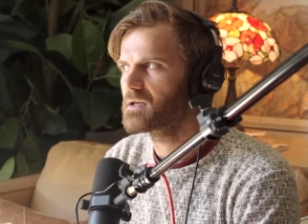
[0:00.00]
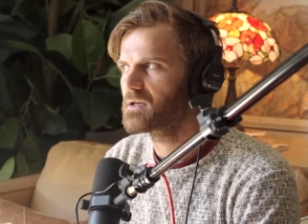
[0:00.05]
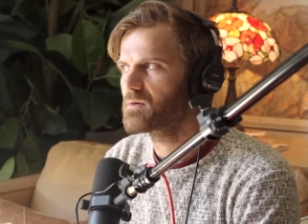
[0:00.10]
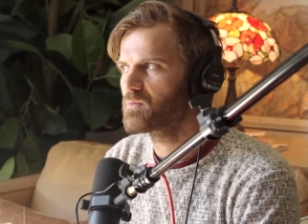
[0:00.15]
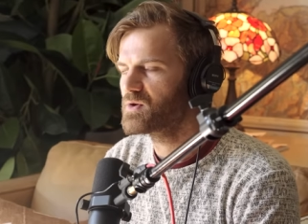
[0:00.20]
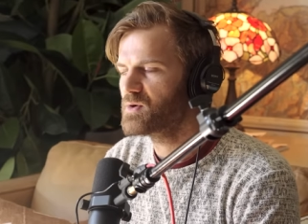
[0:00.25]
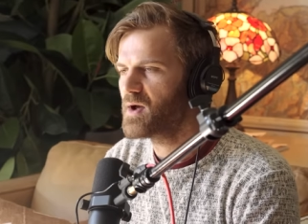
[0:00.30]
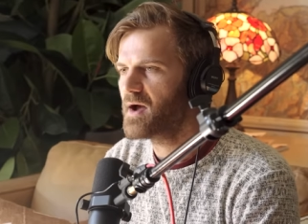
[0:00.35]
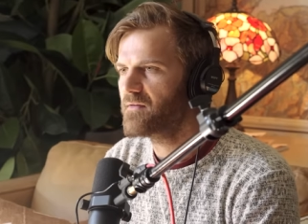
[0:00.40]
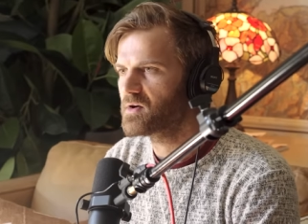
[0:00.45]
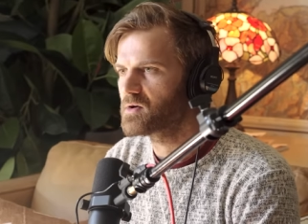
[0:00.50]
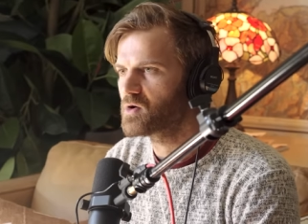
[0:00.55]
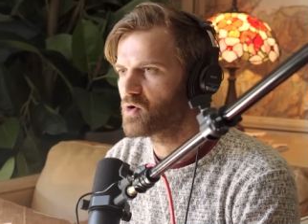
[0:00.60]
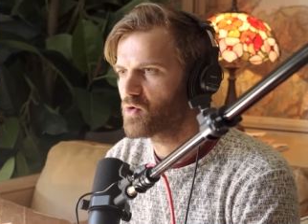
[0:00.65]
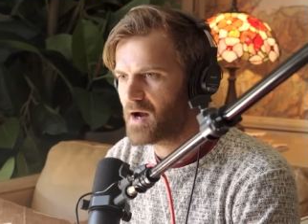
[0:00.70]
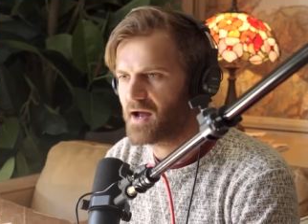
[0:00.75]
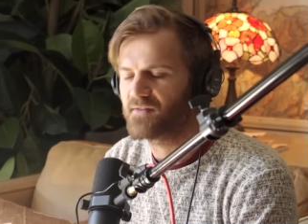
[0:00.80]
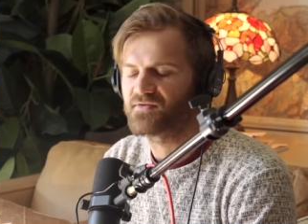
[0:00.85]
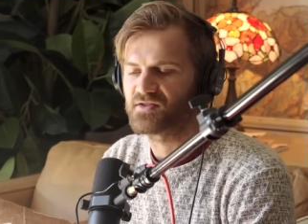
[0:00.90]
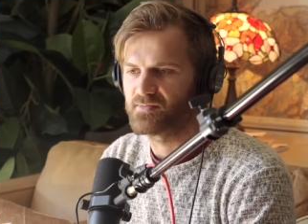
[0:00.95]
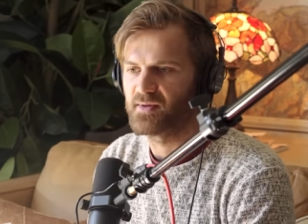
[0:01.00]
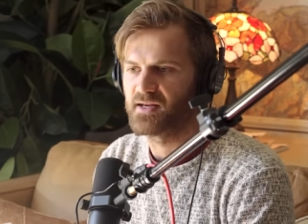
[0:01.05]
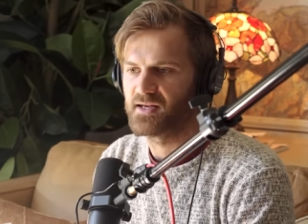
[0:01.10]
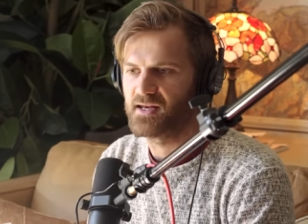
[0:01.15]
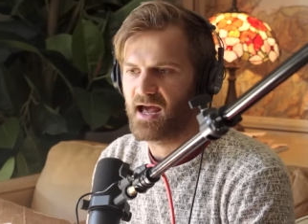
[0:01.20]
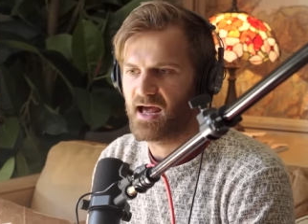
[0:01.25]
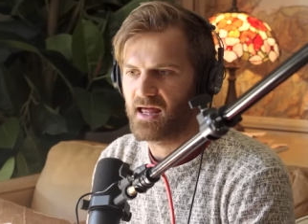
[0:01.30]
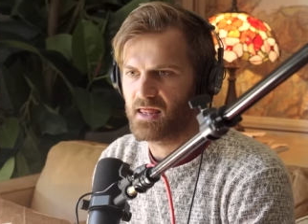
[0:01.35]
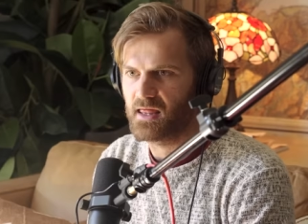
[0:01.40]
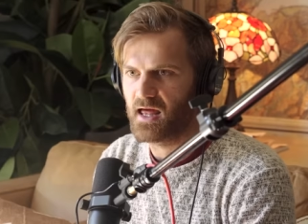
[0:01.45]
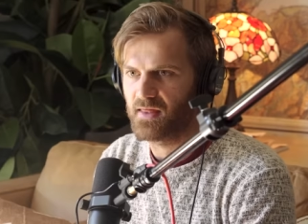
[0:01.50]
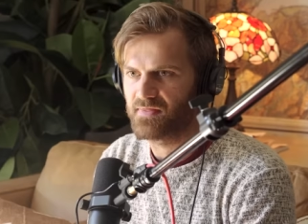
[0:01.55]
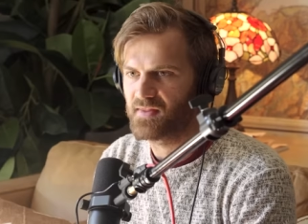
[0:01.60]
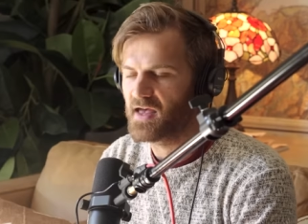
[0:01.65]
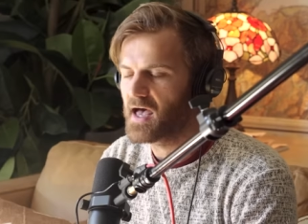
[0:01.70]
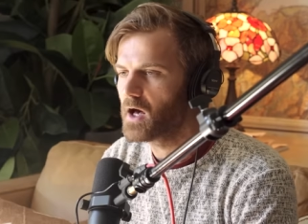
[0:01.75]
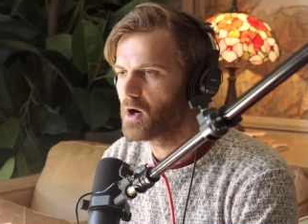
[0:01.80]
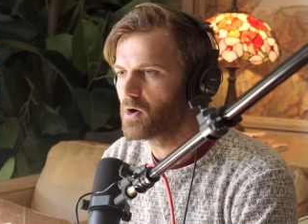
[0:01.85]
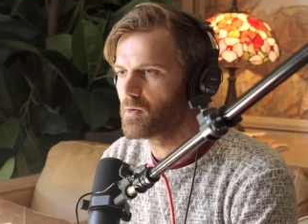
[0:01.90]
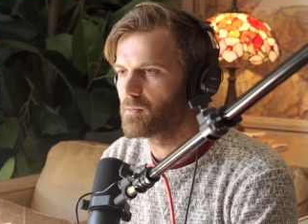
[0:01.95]
when you have a craftsman at, at the
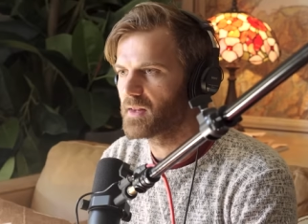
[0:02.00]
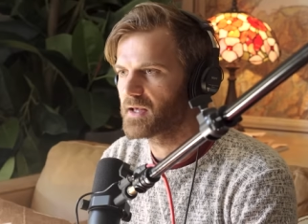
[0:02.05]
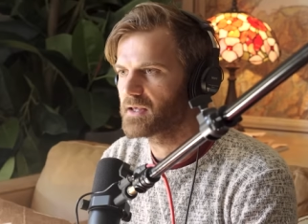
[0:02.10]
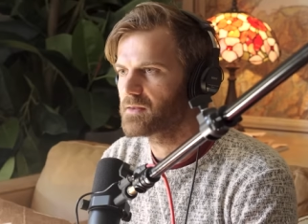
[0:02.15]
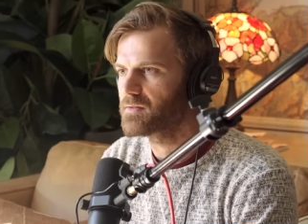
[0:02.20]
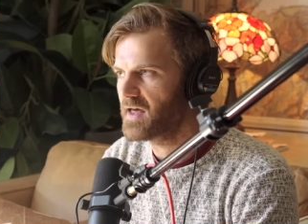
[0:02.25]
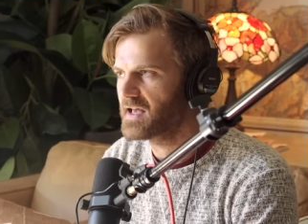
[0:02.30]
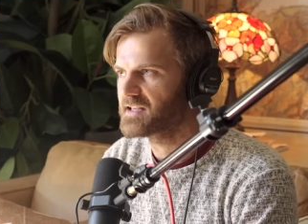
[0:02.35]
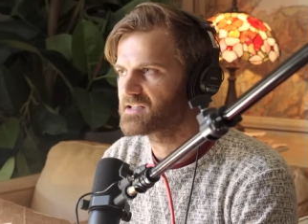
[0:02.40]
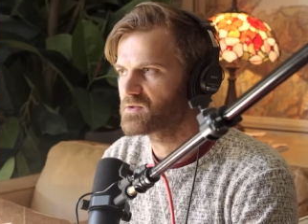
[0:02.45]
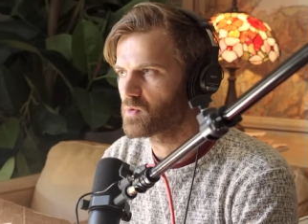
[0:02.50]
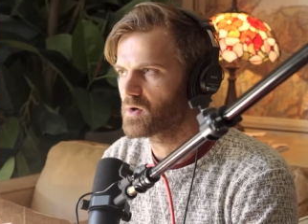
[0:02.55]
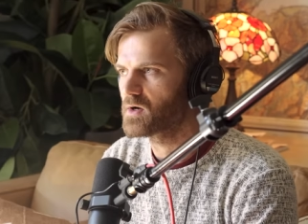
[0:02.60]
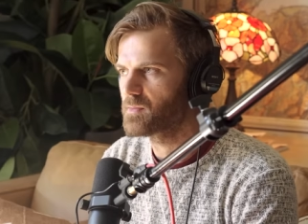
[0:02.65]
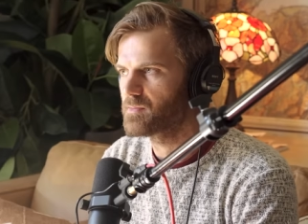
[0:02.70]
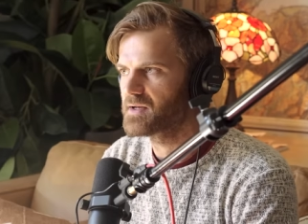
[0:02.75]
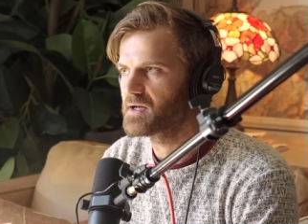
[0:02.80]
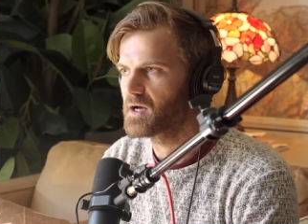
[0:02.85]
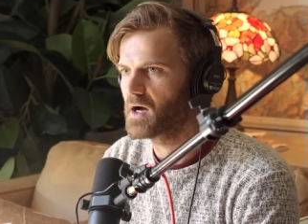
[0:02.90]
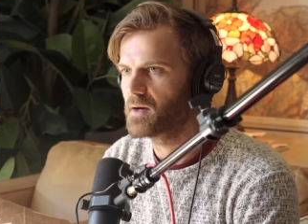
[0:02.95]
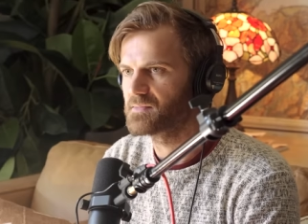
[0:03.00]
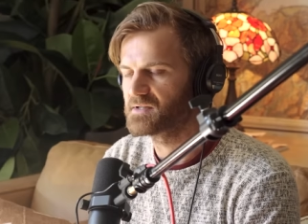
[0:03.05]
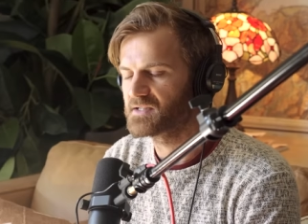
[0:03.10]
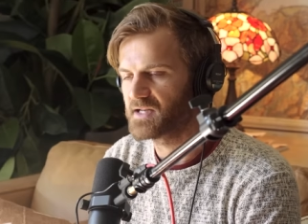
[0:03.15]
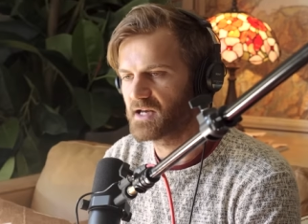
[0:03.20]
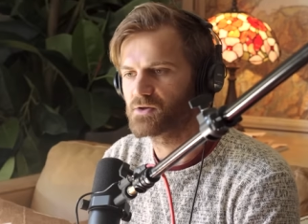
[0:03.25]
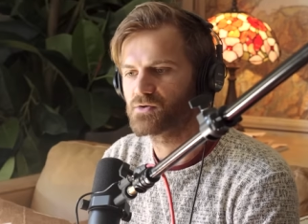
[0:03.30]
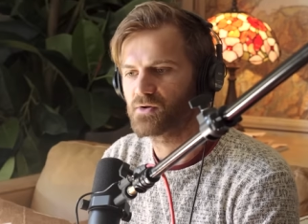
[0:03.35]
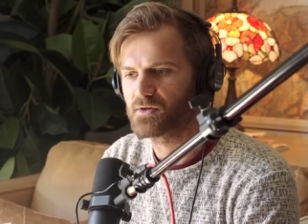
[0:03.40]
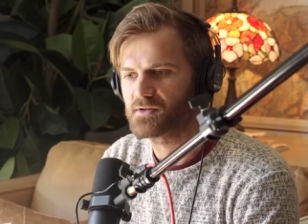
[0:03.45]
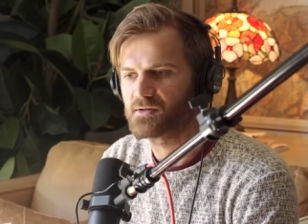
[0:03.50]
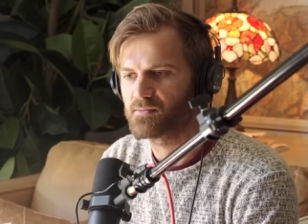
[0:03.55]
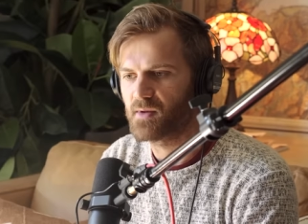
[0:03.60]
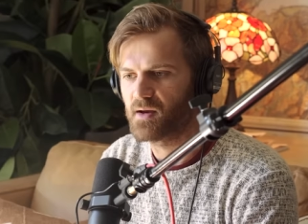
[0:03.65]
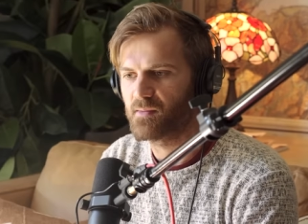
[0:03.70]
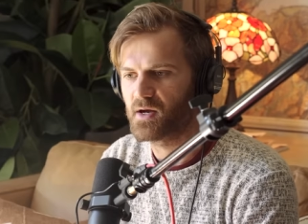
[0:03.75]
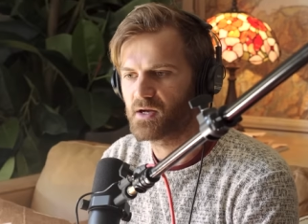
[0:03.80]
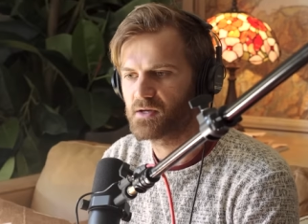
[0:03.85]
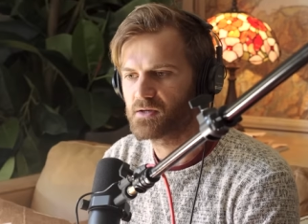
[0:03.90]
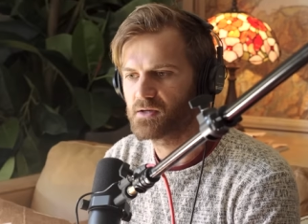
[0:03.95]
helm like that's where it becomes dangerous in my
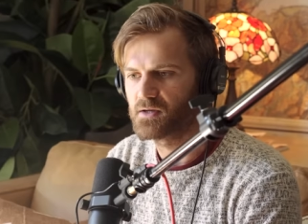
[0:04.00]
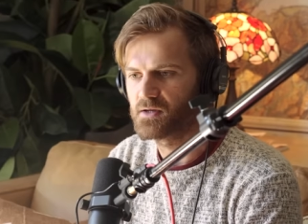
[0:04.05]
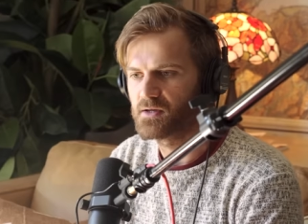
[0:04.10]
mind